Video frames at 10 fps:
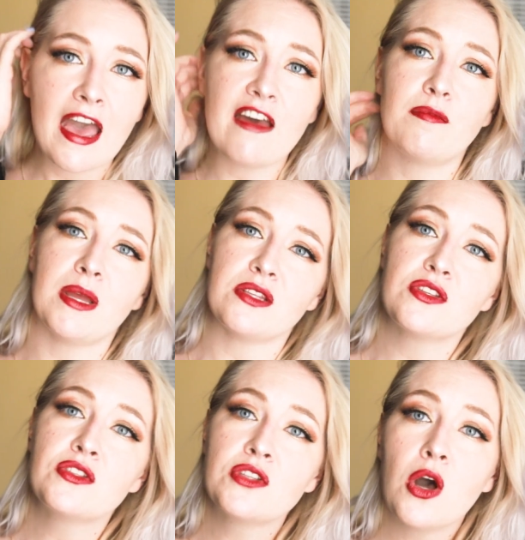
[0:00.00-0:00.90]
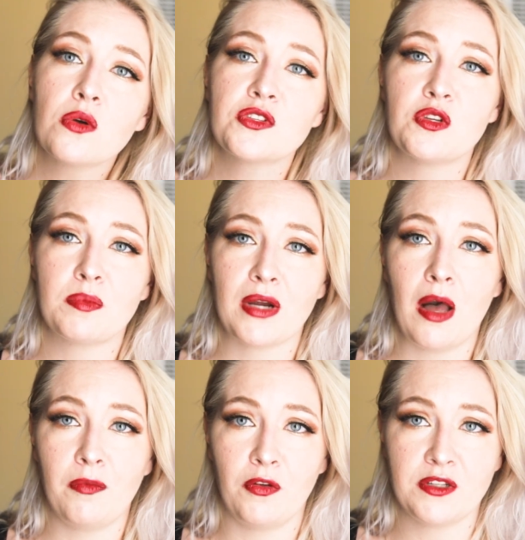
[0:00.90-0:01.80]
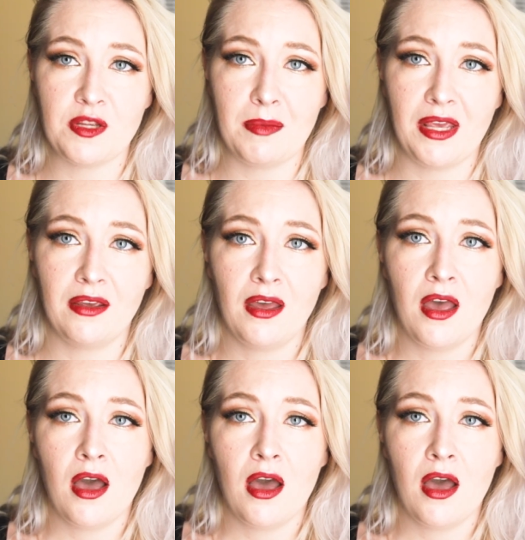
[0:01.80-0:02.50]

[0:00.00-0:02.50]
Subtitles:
have been so super helpful to me.